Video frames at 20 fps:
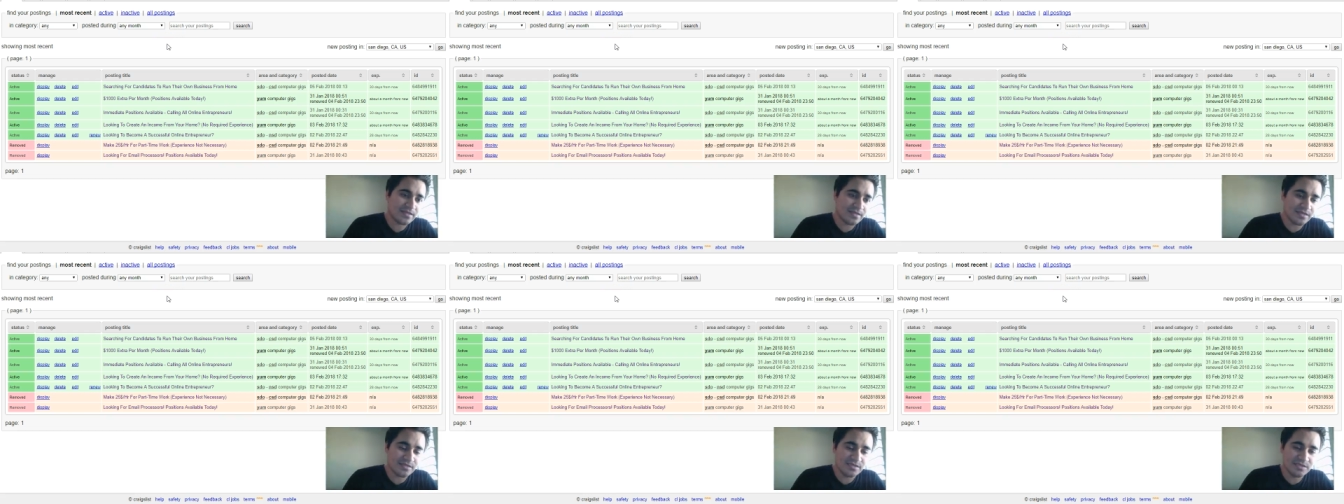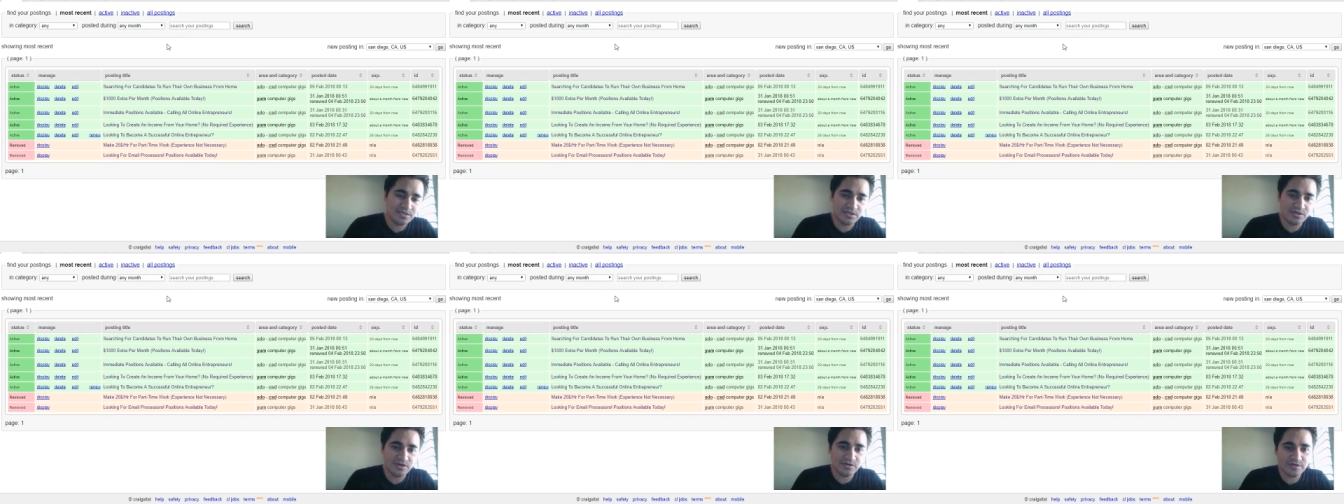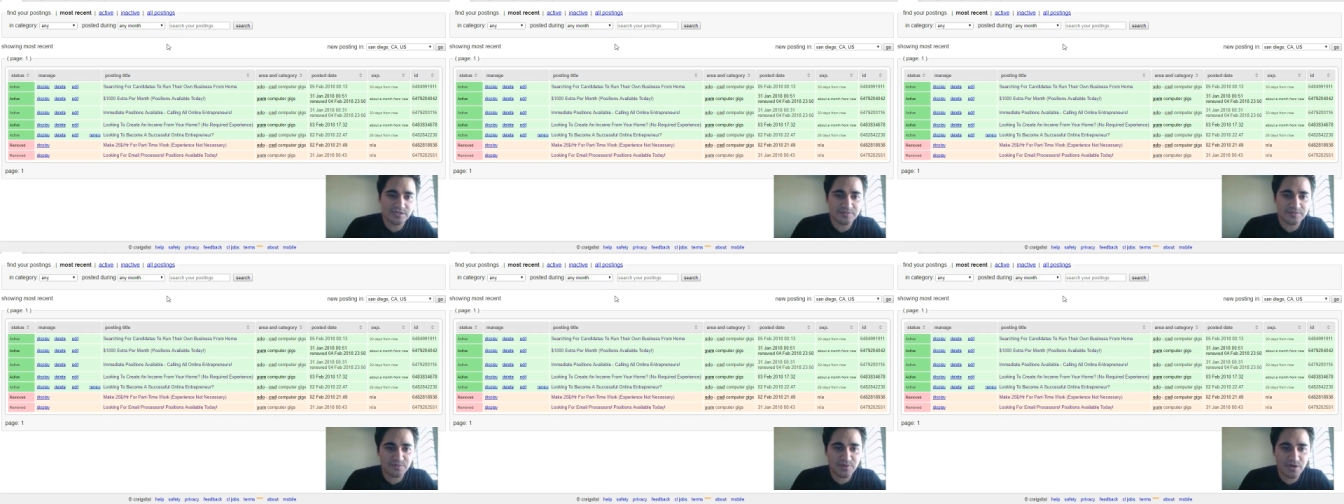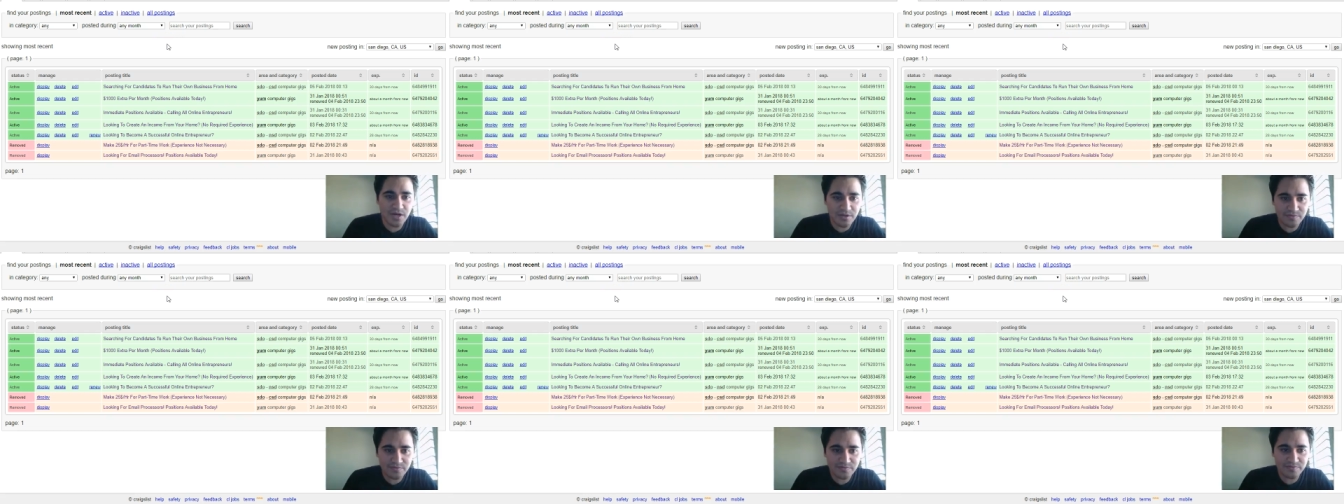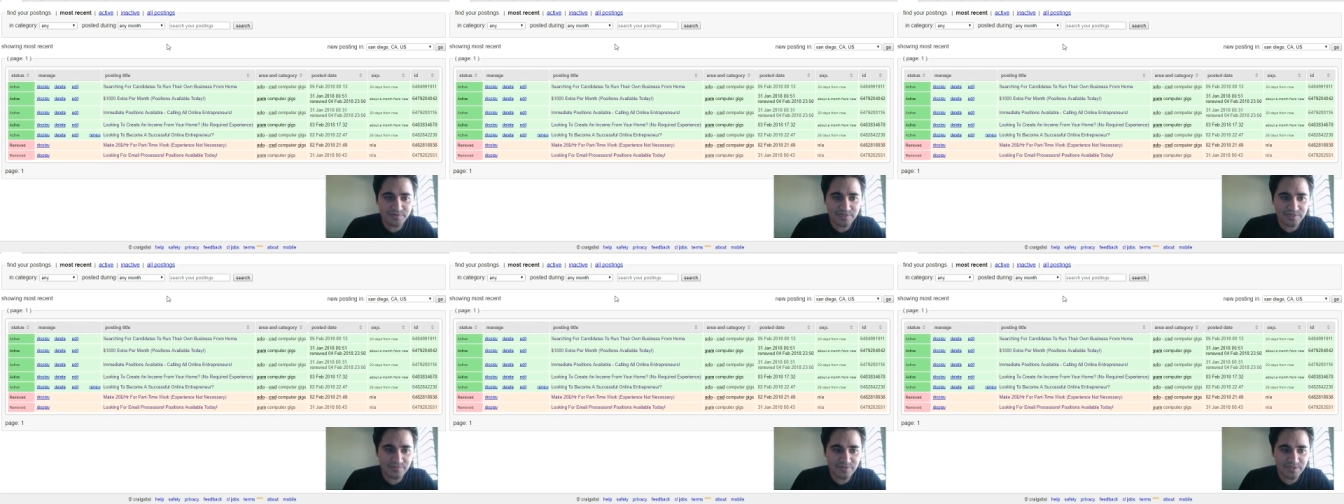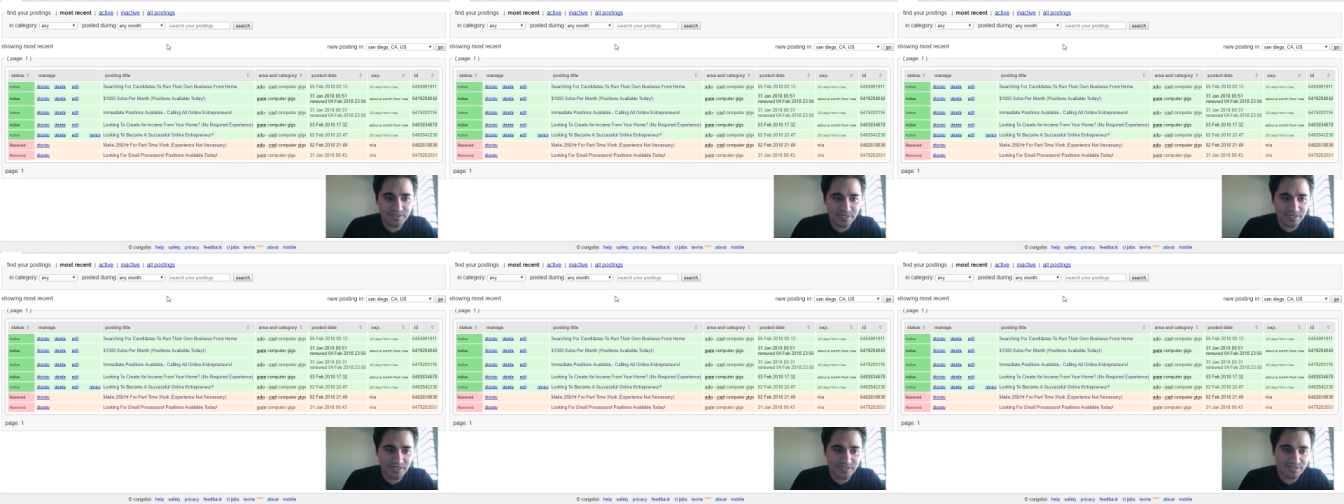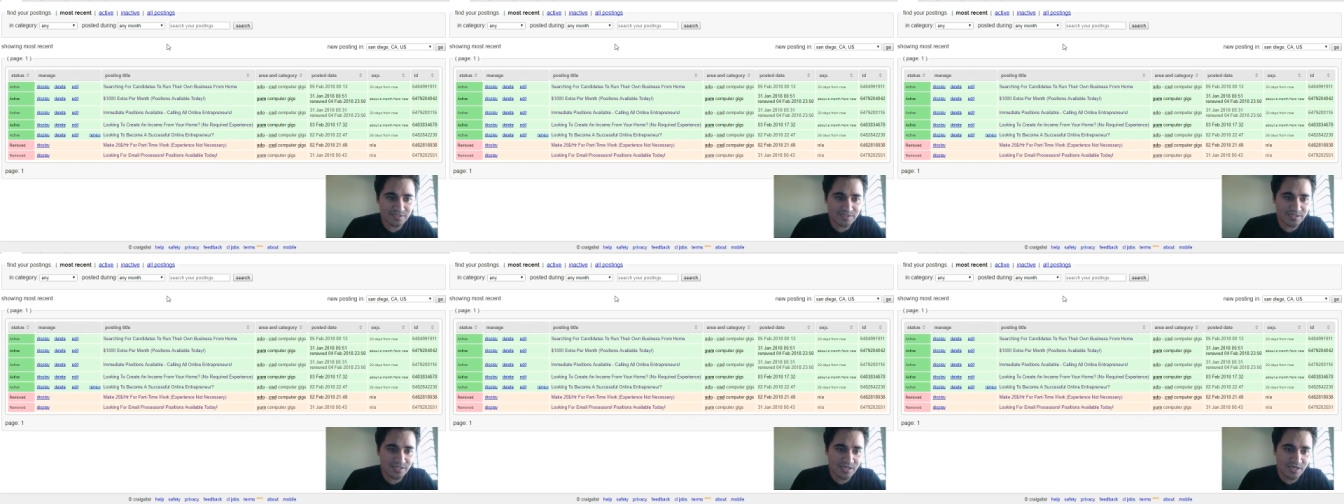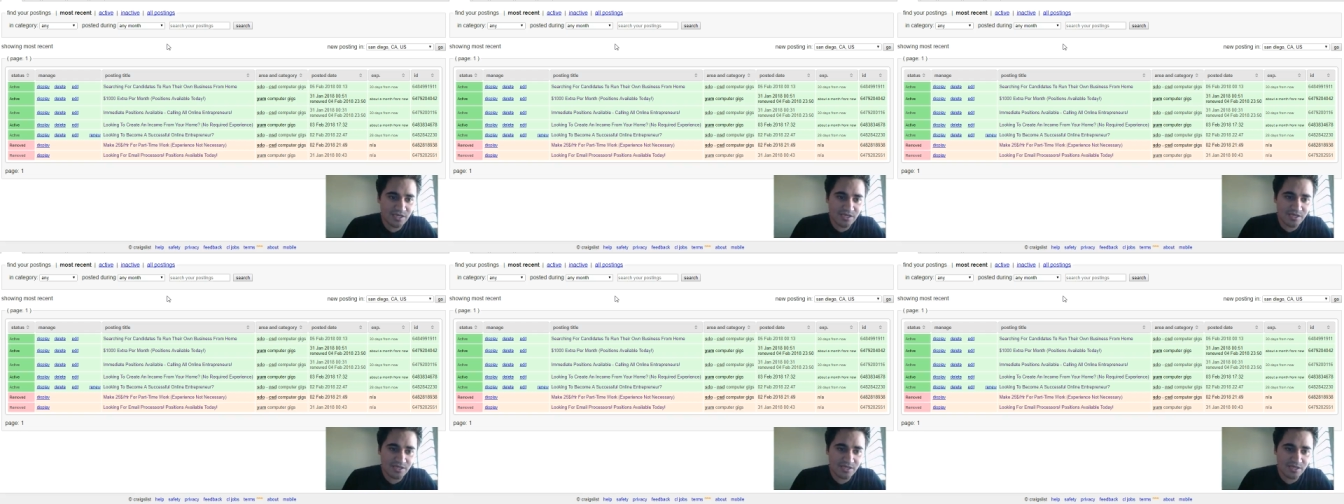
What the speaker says: it's probably because